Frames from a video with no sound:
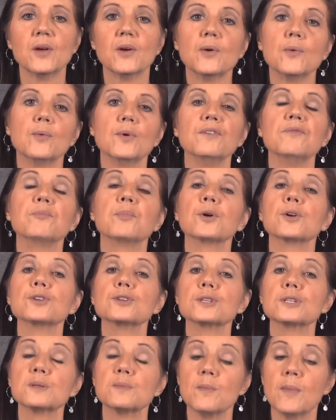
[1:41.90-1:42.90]
We've
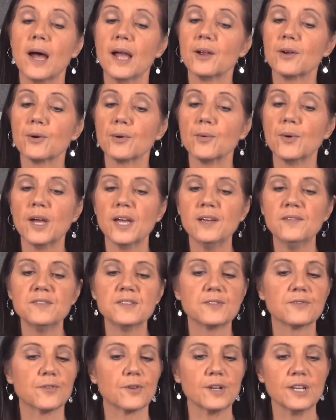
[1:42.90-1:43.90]
purchased
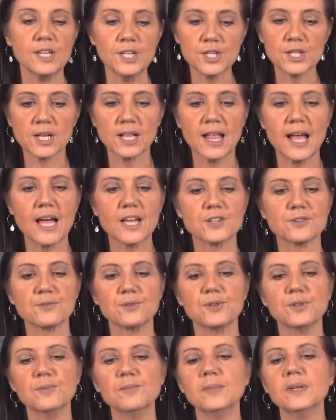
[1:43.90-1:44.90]
microwaves for each
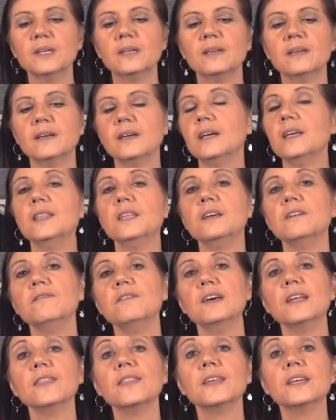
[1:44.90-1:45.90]
classroom in the
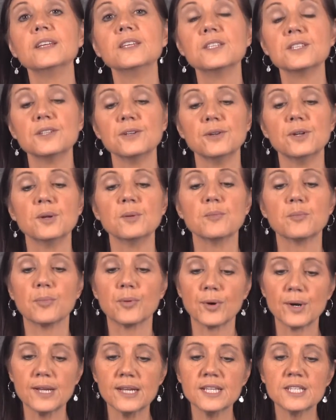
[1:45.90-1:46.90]
event that a student
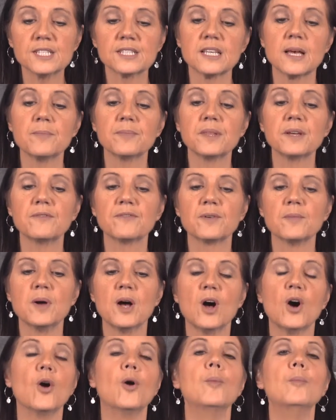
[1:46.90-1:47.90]
brings something from
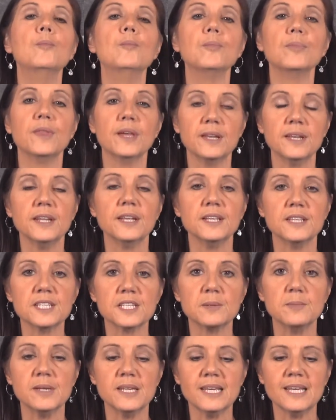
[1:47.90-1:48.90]
home that needs
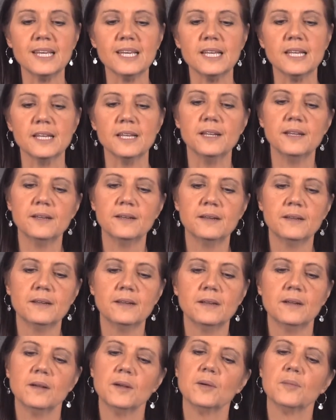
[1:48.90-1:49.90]
to be heated.
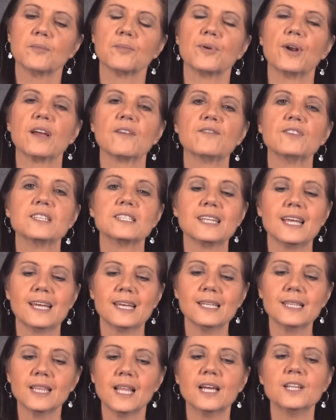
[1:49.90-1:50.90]
Breakfast
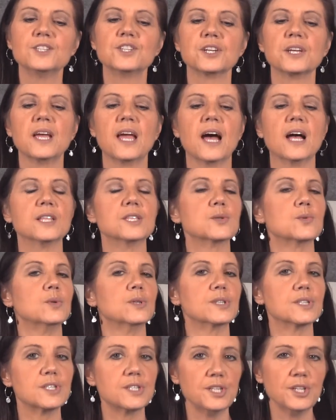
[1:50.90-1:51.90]
and lunch accounts
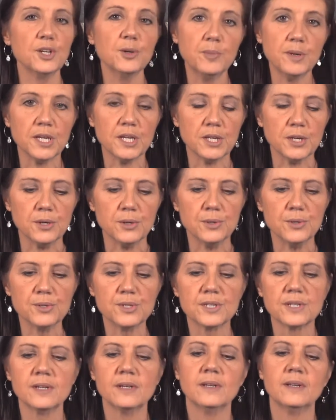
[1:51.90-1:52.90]
will still be
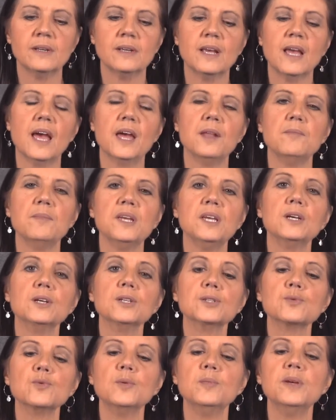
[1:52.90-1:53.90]
used, and
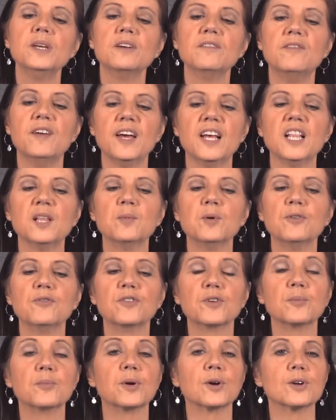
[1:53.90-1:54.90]
meals will be available
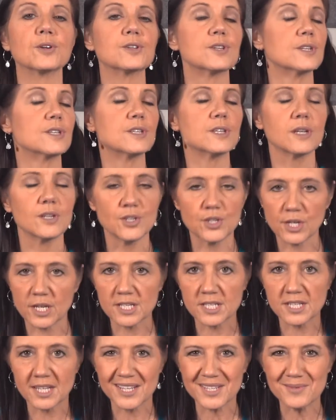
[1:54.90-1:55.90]
for purchase
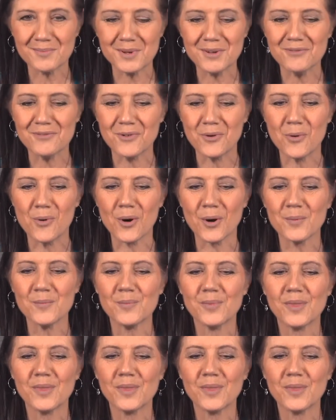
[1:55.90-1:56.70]
just as before.